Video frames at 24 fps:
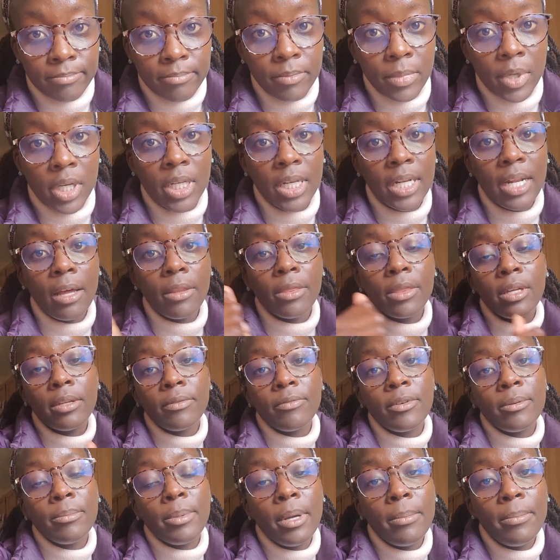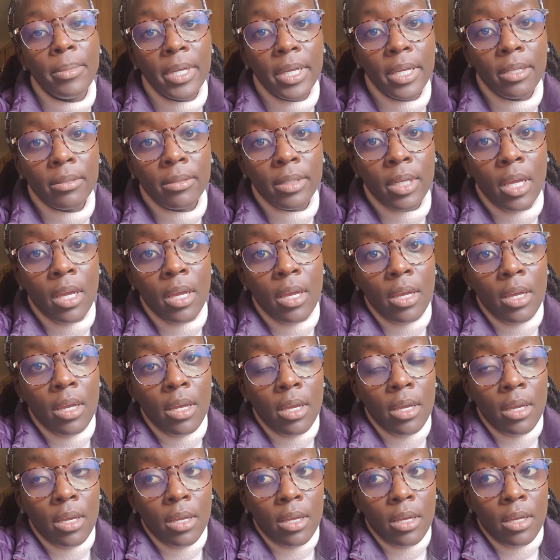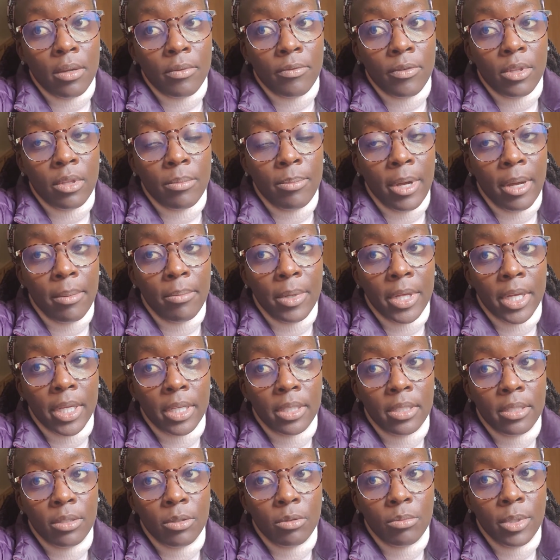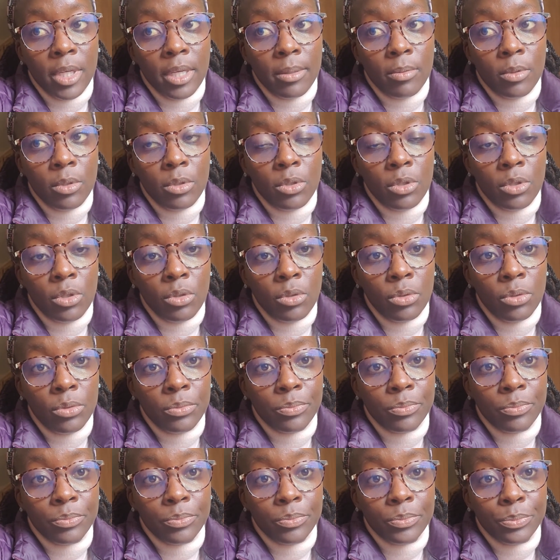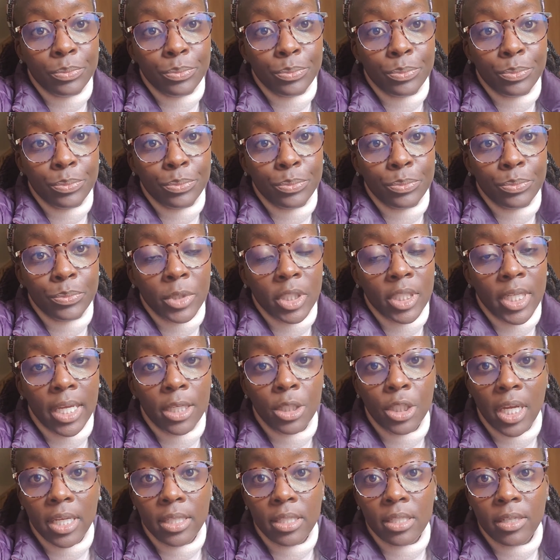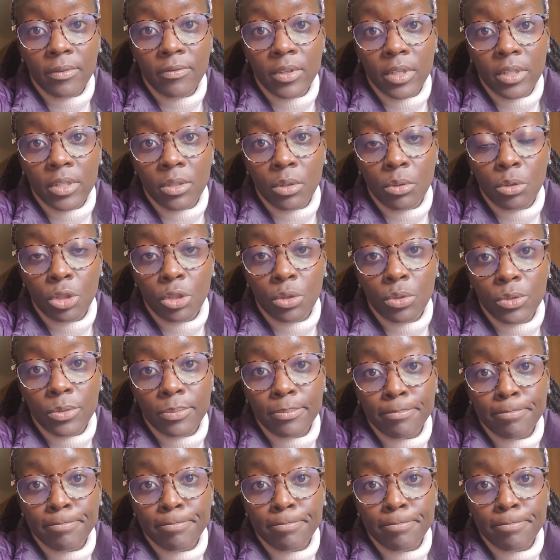Put it out there for the public to be able to digest if they so choose.